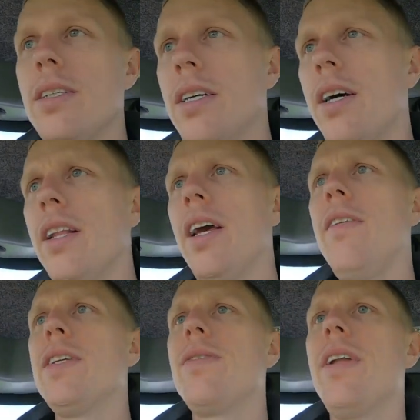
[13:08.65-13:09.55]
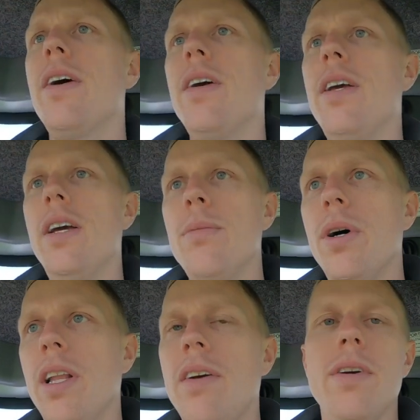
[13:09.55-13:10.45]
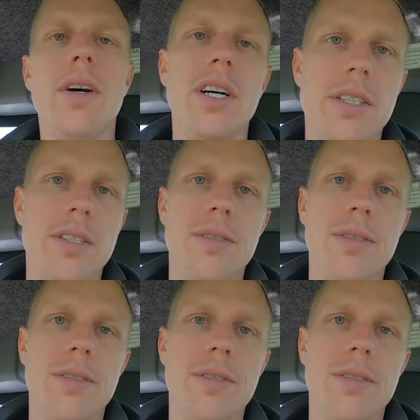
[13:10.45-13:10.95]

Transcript: I'm going to leave this video here. Might leave you guys on